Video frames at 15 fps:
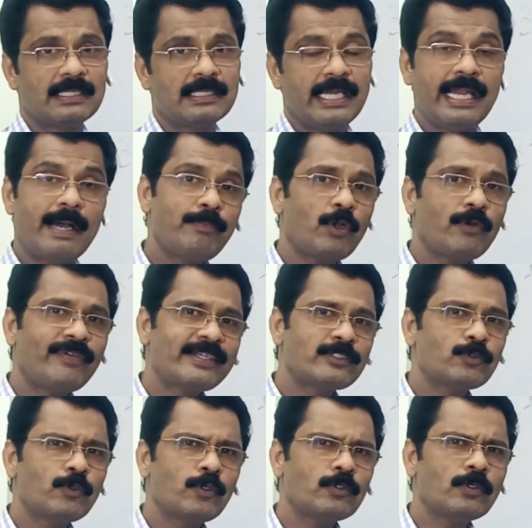The number of
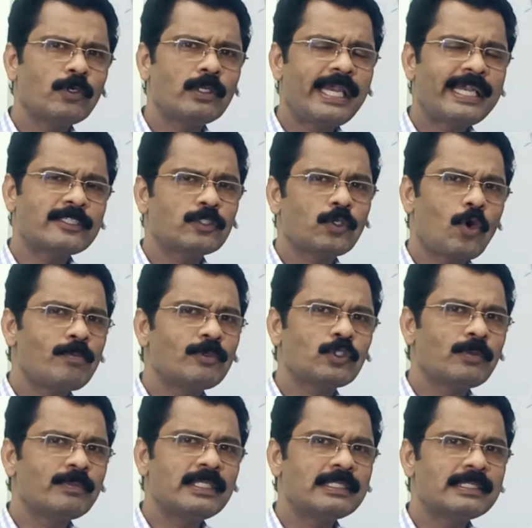X
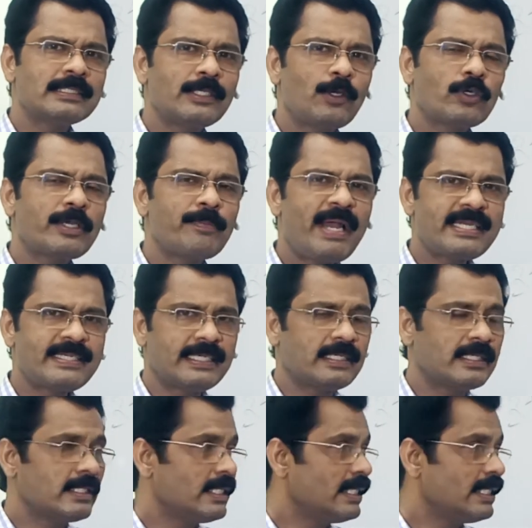chromosome is not a matter.